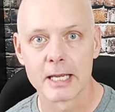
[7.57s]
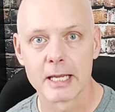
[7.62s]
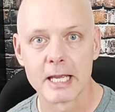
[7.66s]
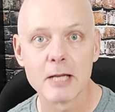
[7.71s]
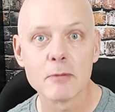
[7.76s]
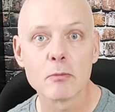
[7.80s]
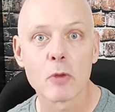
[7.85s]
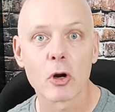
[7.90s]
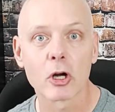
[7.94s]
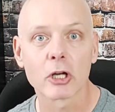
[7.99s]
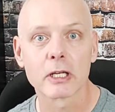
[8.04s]

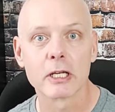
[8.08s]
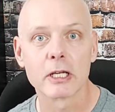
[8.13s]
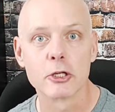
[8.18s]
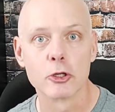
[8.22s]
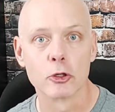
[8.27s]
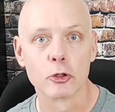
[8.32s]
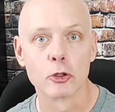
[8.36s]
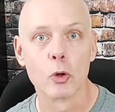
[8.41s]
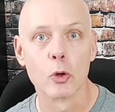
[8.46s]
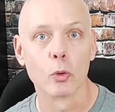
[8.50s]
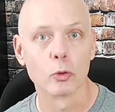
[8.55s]
In marketing,
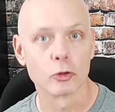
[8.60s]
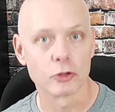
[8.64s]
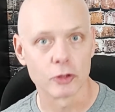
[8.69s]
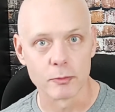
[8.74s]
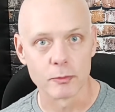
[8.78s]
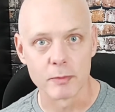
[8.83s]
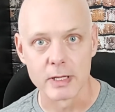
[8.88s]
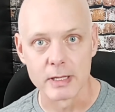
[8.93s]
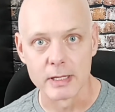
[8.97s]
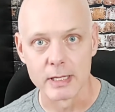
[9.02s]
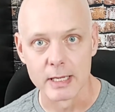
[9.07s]
your goal
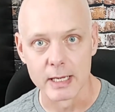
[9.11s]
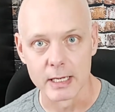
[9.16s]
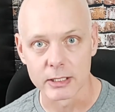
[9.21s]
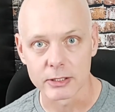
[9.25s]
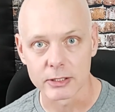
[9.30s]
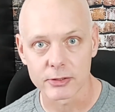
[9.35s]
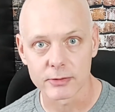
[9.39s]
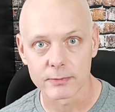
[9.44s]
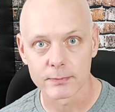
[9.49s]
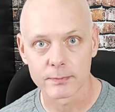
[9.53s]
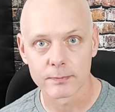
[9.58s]
should be
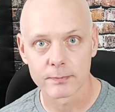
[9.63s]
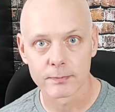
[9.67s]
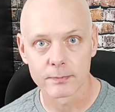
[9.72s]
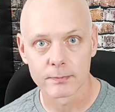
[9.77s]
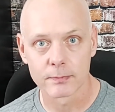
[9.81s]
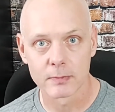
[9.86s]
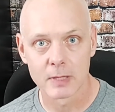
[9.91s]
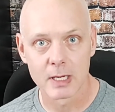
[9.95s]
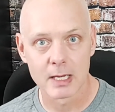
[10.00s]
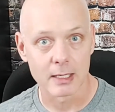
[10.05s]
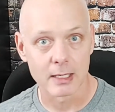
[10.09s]
this:
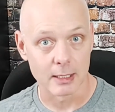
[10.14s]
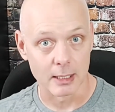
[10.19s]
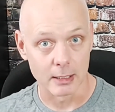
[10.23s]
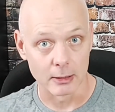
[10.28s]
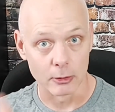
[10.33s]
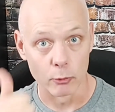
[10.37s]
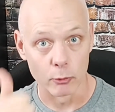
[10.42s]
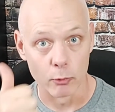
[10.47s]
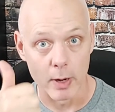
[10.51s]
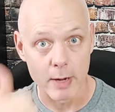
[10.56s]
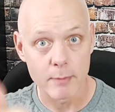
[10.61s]
get
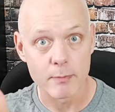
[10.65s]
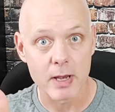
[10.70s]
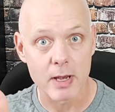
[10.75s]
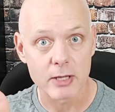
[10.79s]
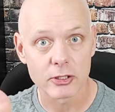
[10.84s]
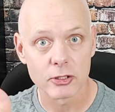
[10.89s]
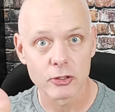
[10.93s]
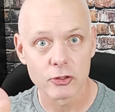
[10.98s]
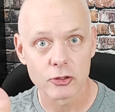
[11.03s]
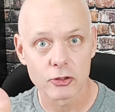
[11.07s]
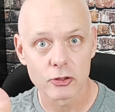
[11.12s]
the right
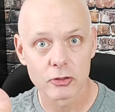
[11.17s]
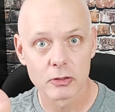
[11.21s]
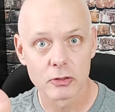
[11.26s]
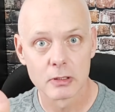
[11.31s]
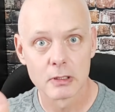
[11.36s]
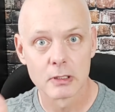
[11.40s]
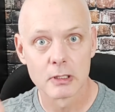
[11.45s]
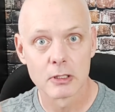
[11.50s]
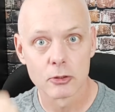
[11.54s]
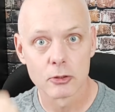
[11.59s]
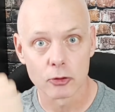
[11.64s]
message
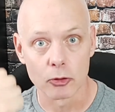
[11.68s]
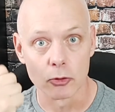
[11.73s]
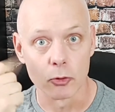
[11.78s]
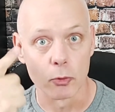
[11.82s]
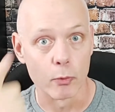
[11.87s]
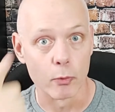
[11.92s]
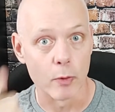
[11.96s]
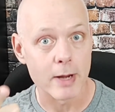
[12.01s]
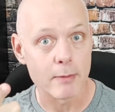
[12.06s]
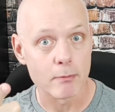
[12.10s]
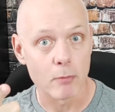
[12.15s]
to the
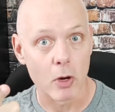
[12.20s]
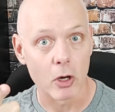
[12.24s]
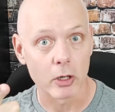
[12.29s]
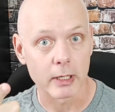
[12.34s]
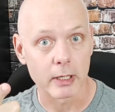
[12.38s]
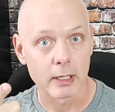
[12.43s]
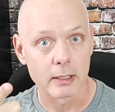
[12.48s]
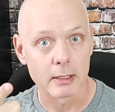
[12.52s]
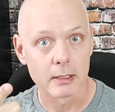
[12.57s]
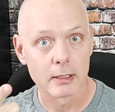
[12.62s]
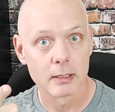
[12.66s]
right
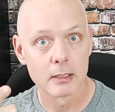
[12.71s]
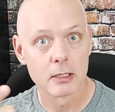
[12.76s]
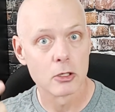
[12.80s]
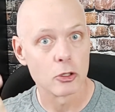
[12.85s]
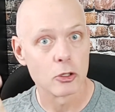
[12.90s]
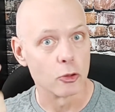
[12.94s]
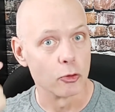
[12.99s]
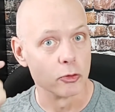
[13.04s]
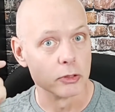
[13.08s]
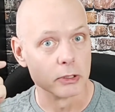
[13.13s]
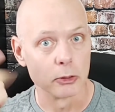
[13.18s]
market
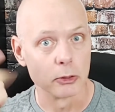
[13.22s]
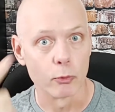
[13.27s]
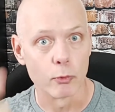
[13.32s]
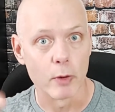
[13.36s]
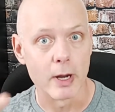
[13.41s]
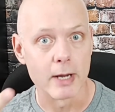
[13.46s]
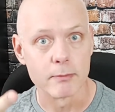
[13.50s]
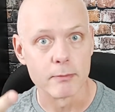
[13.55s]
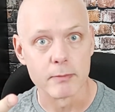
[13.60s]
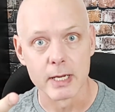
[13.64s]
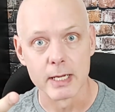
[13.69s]
using the
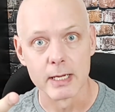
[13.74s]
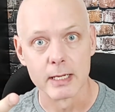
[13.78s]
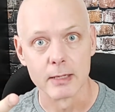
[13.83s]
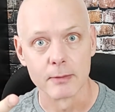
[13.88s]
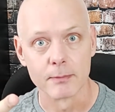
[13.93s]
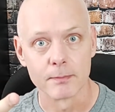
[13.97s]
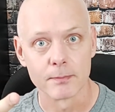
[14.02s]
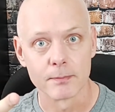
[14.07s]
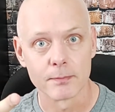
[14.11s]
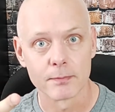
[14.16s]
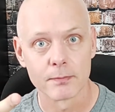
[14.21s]
right
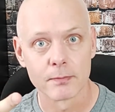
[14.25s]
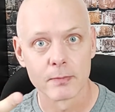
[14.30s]
medium.